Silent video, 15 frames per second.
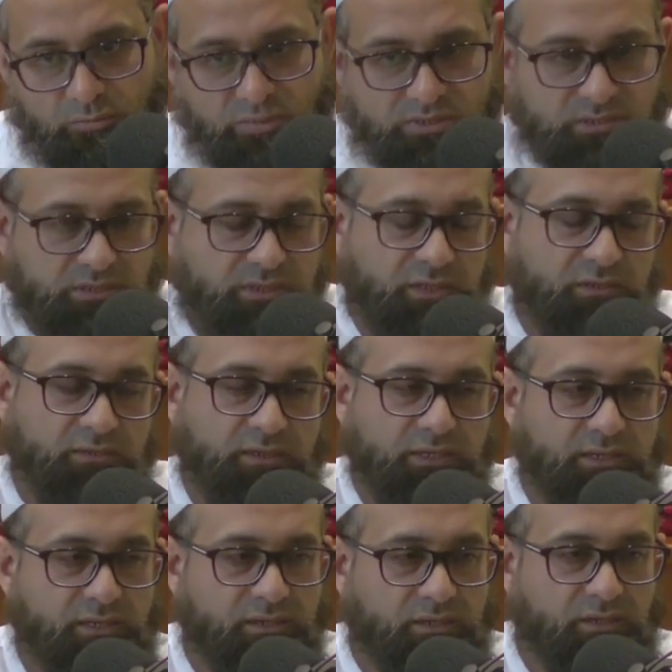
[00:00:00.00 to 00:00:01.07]
but still they
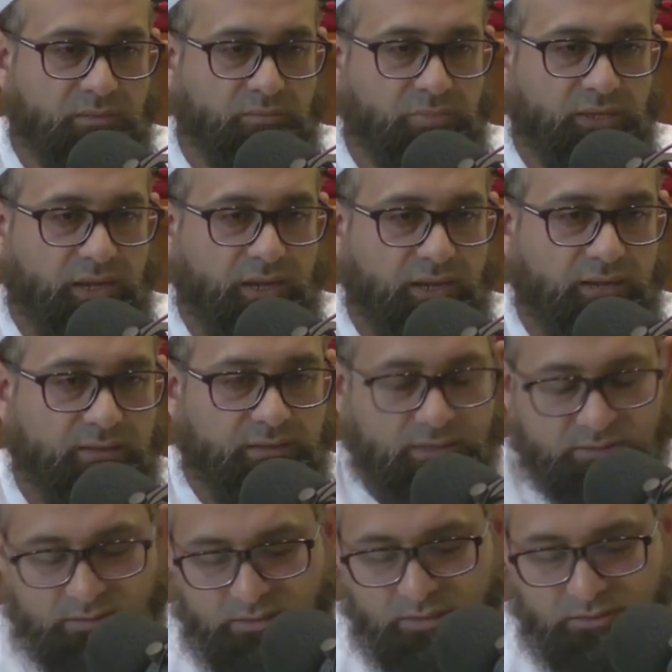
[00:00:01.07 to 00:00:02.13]
didn't comply.
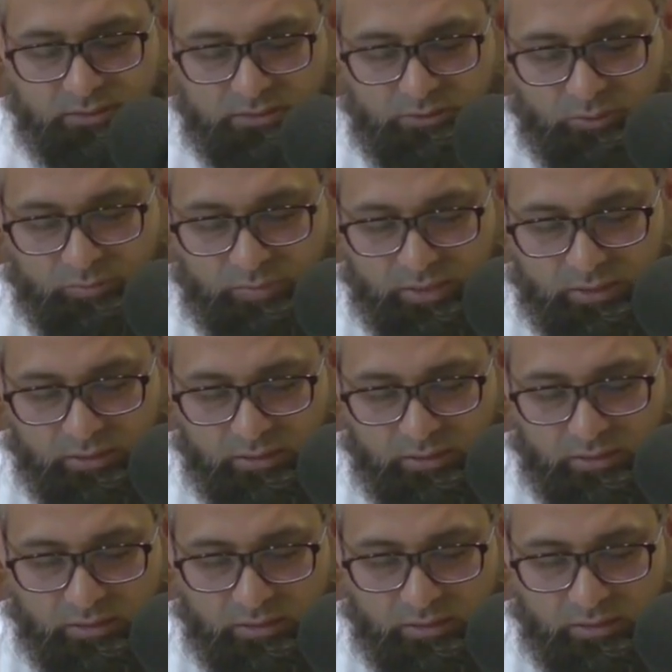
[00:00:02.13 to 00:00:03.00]
They still disobeyed.